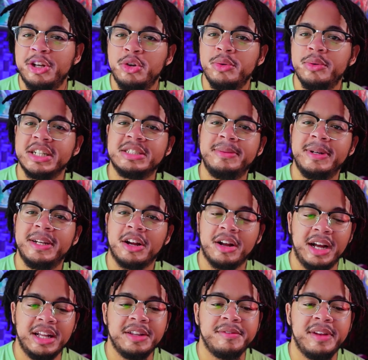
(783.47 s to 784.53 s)
New X-Men are
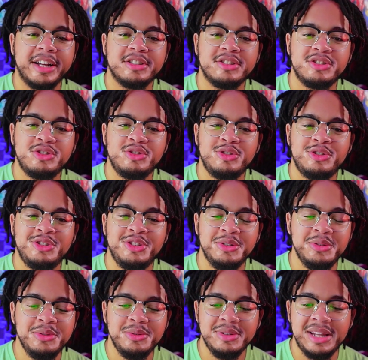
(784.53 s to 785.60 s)
kind of like
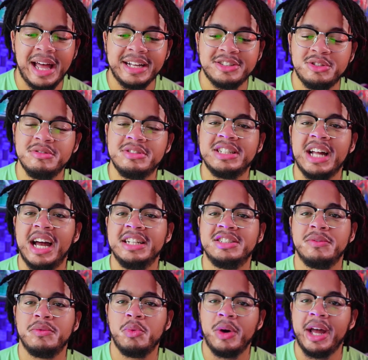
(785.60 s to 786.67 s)
two sides
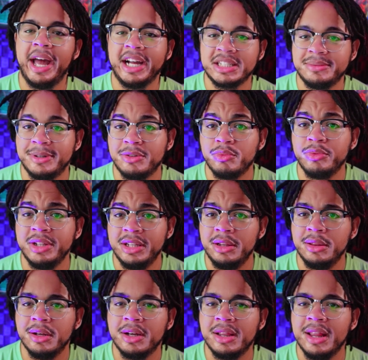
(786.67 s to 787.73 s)
of what X-Men really
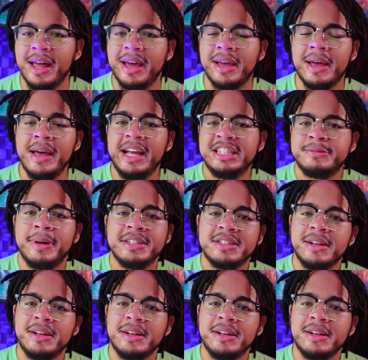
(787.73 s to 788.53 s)
look like, especially